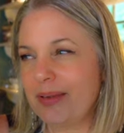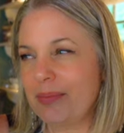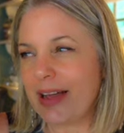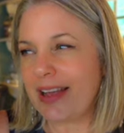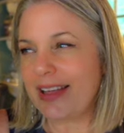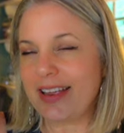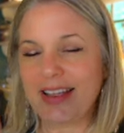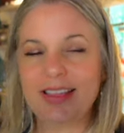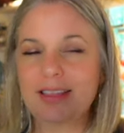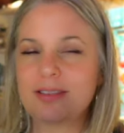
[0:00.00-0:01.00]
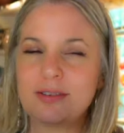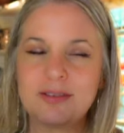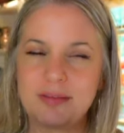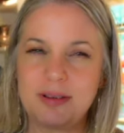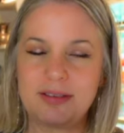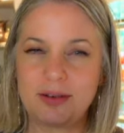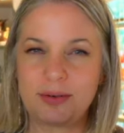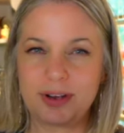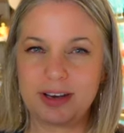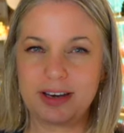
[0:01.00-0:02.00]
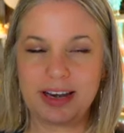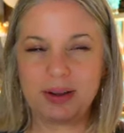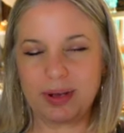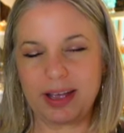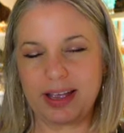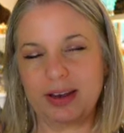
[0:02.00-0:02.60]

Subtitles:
but this stew is going to be so good anyway.